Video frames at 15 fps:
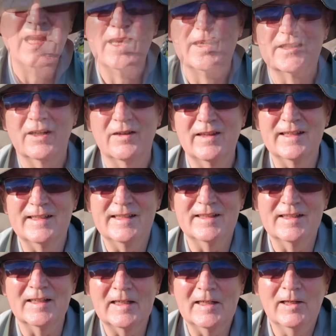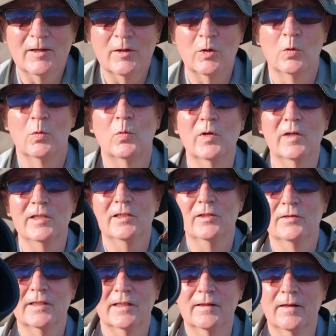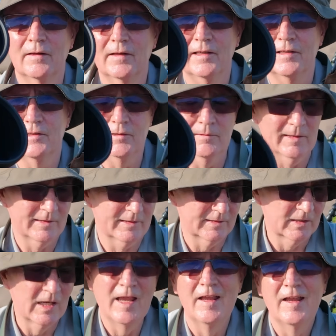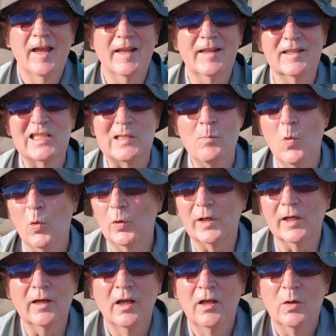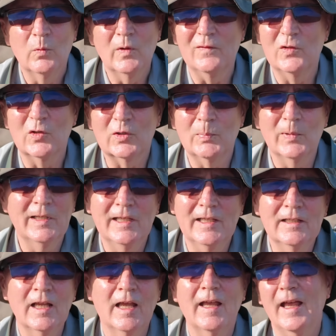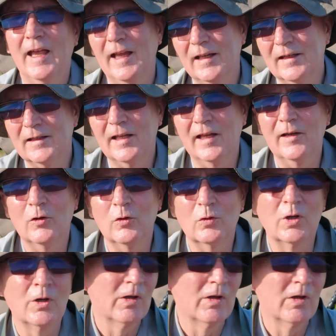So this is the gear we're using, these two lenses. And this morning, we've just been in handheld.